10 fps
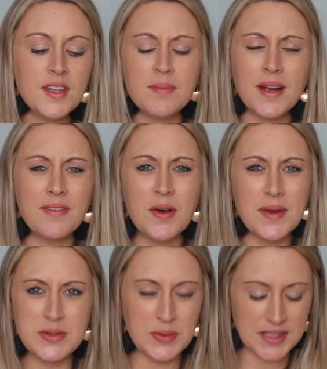But I've
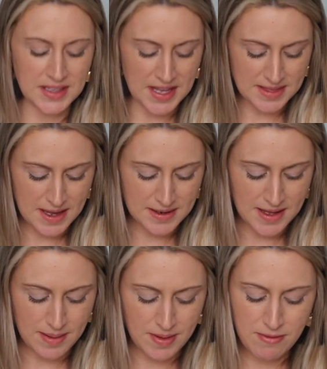always really liked that
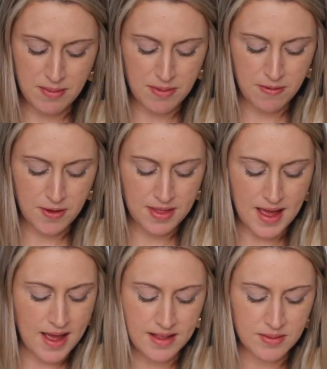name. Even before
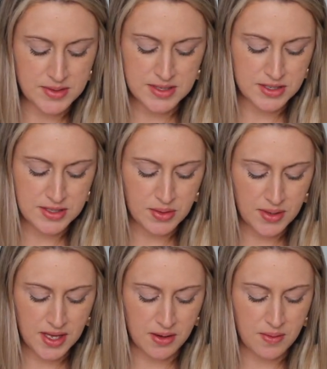that, it was just so
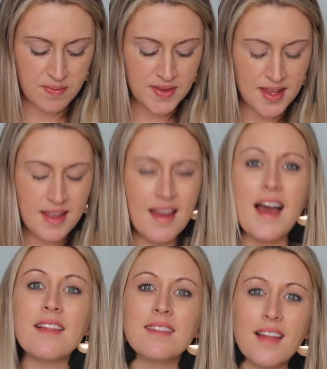cute.
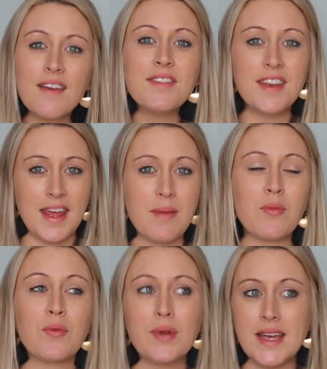I love the
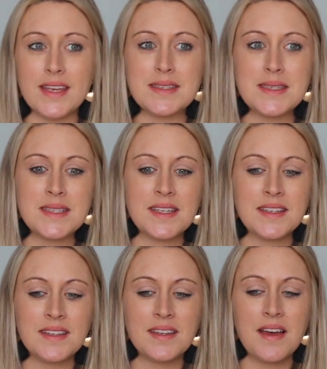name Reese.
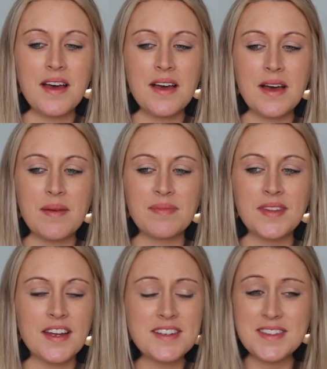
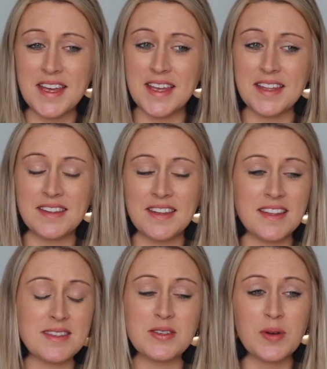I just think
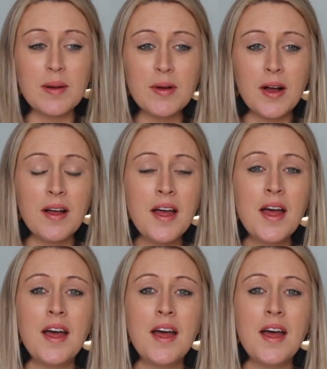that's adorable.